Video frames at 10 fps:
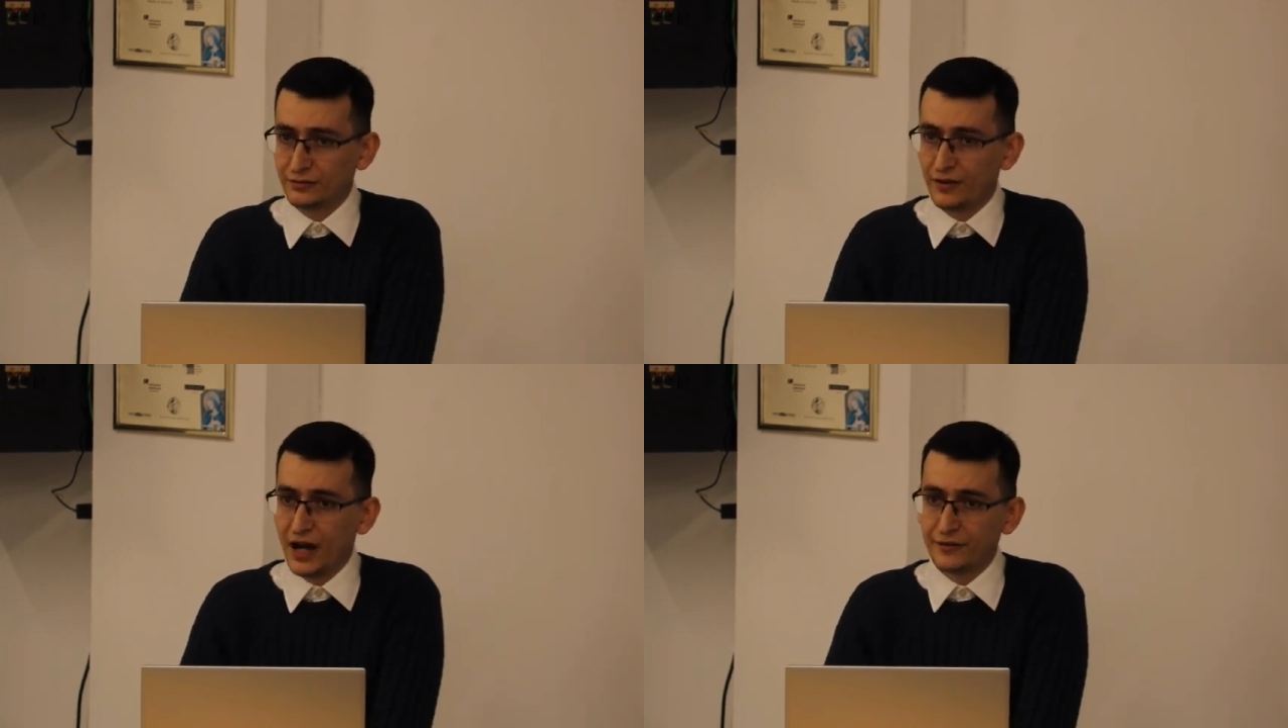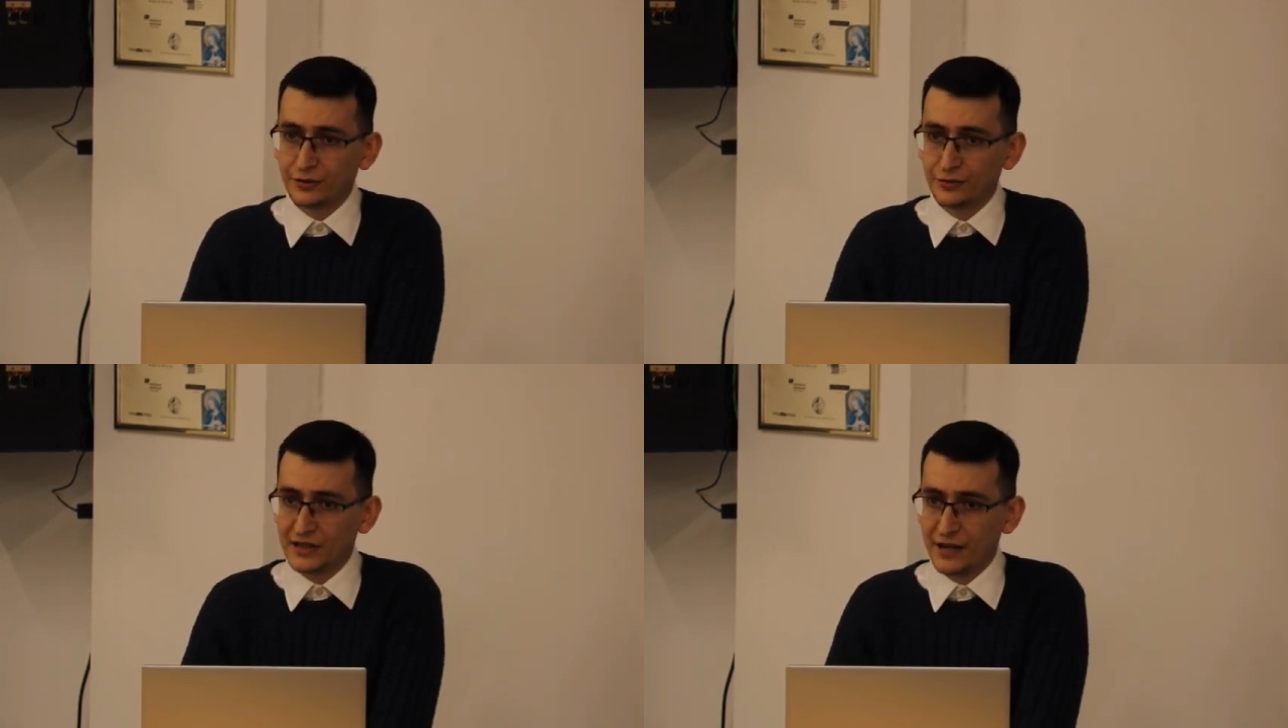
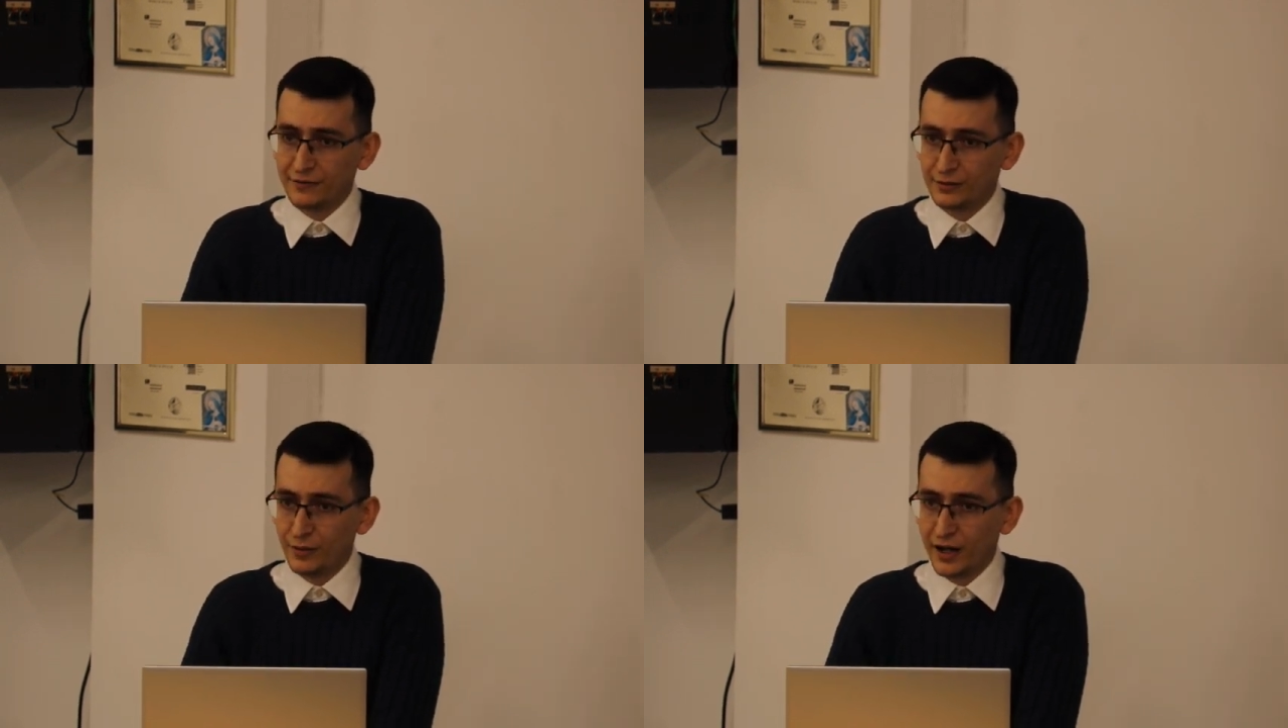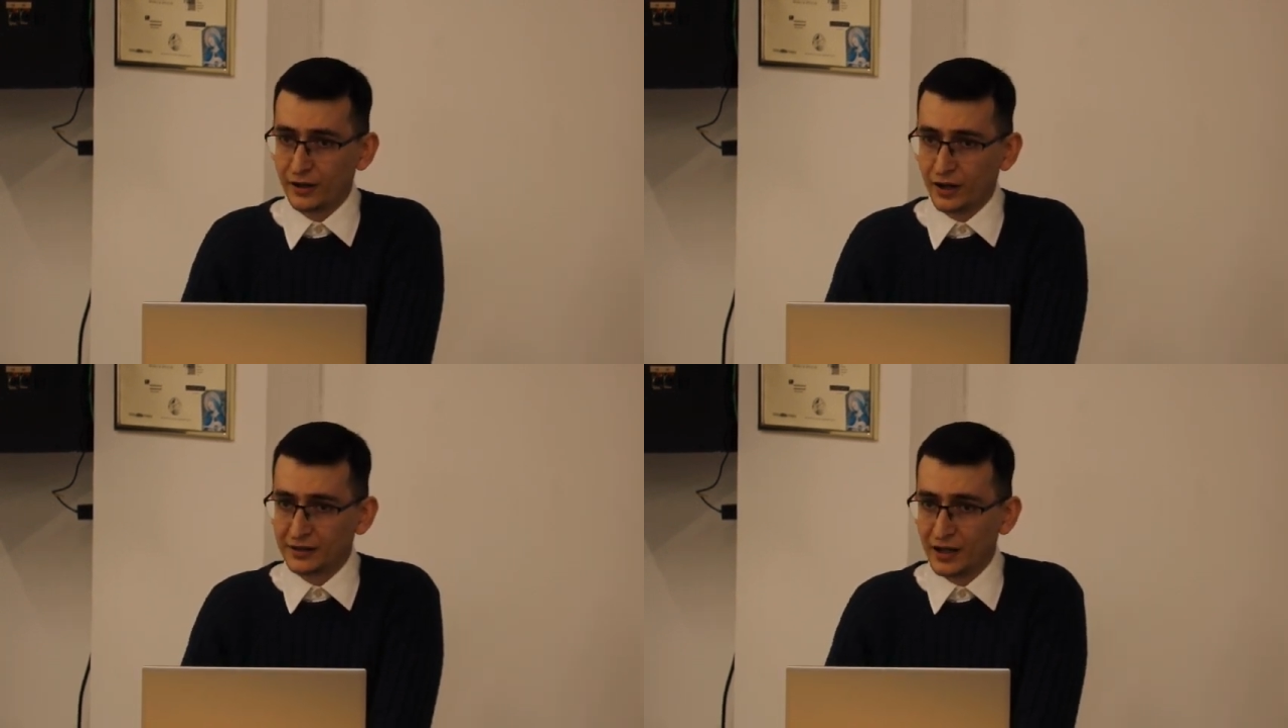5 to 7
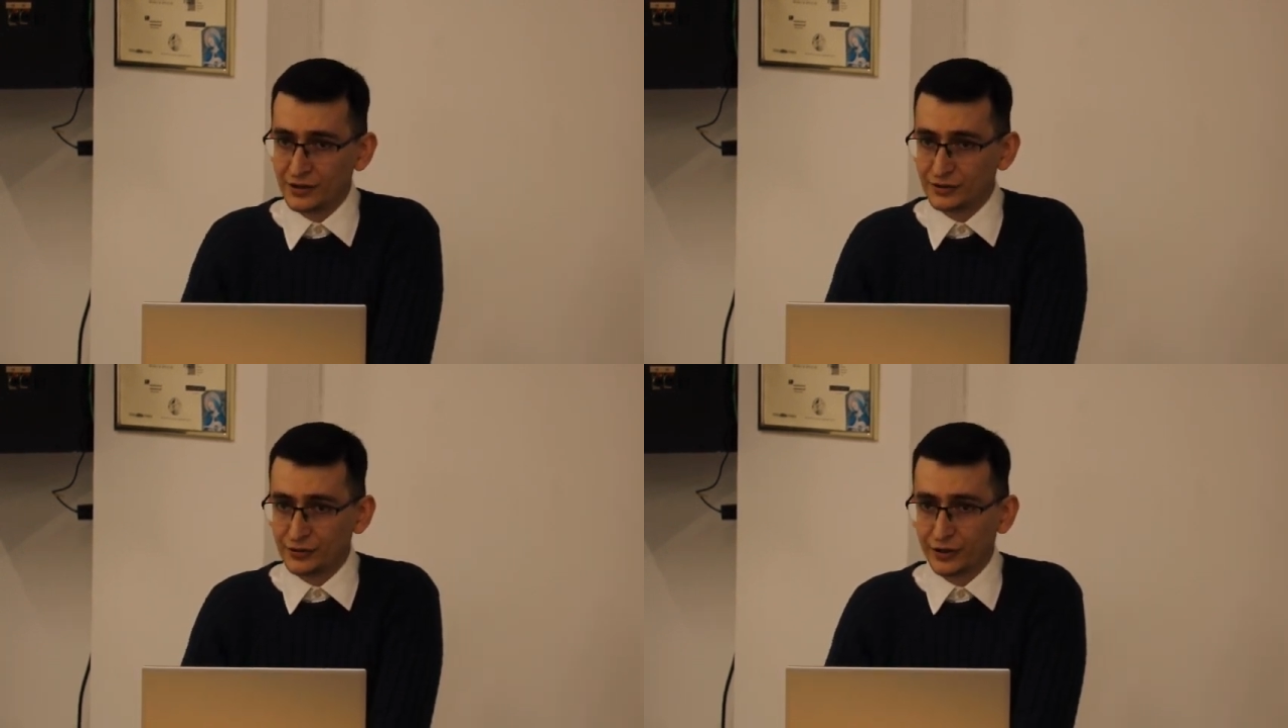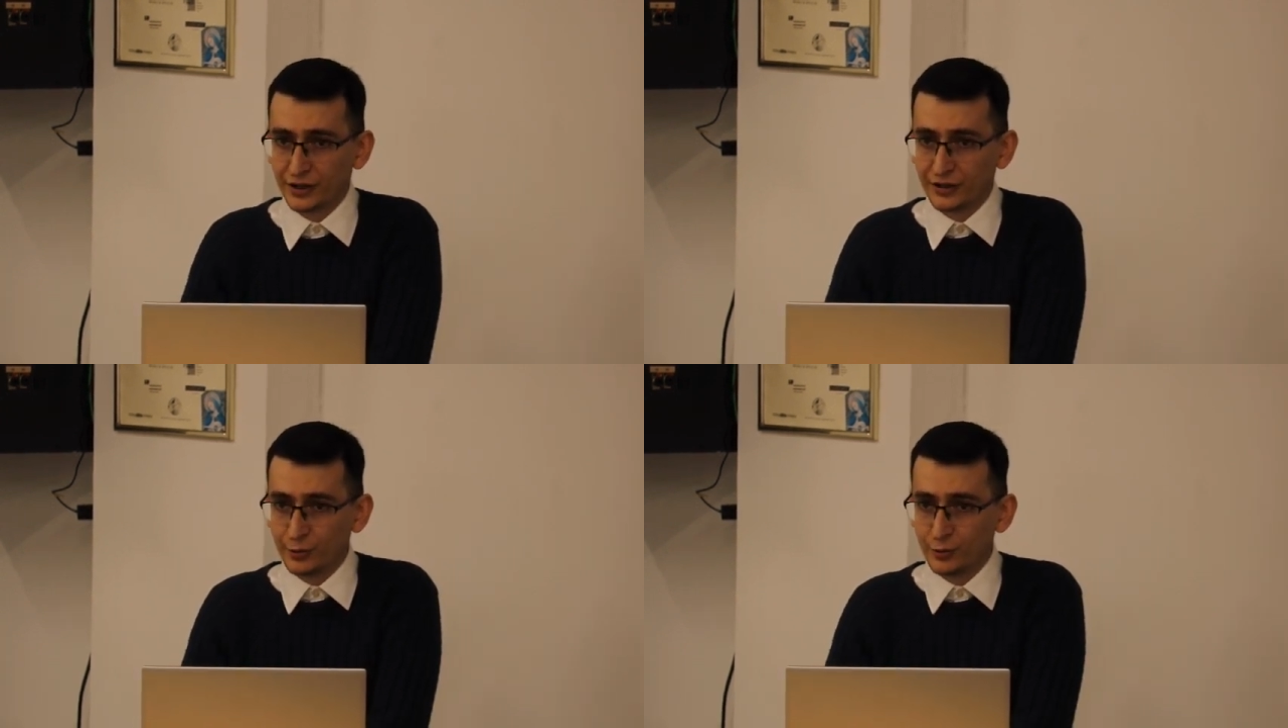Bayraktars
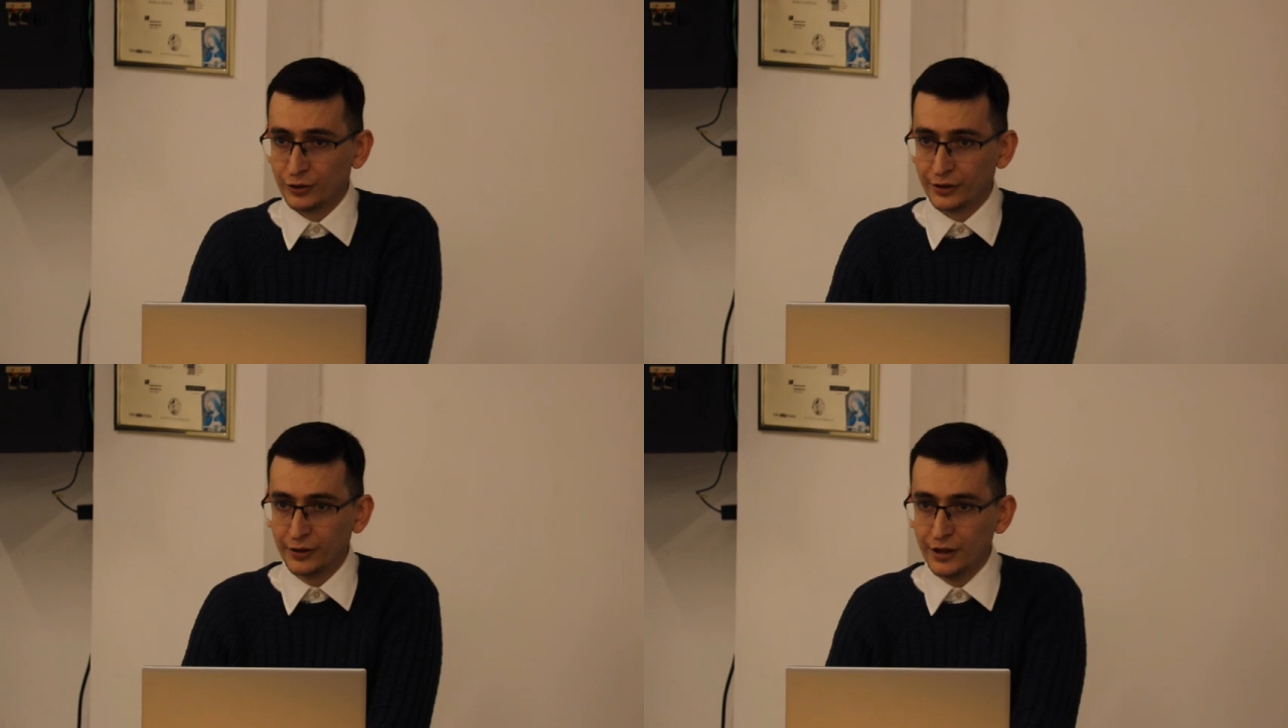during the war.